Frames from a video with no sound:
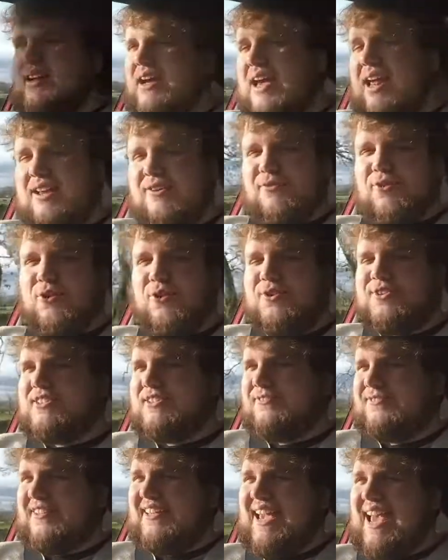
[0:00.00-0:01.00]
And of course,
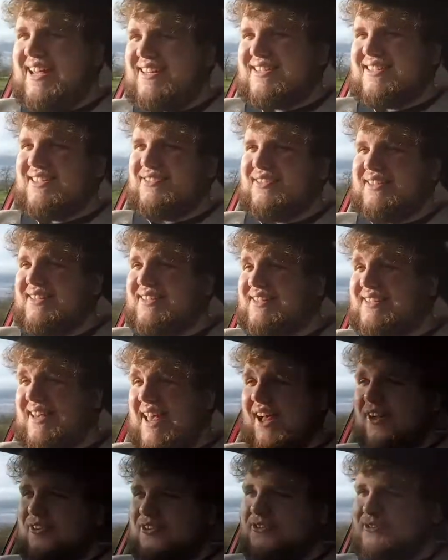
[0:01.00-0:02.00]
the Fiesta
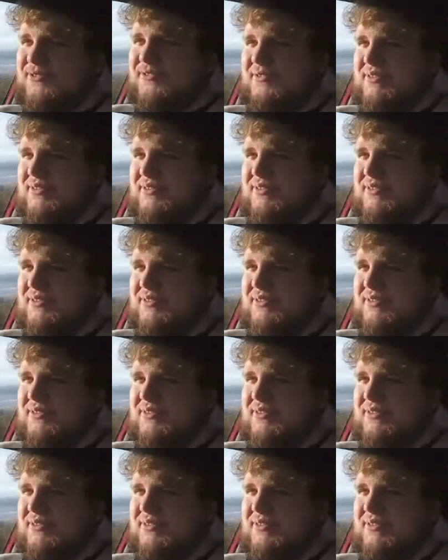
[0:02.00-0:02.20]
itself,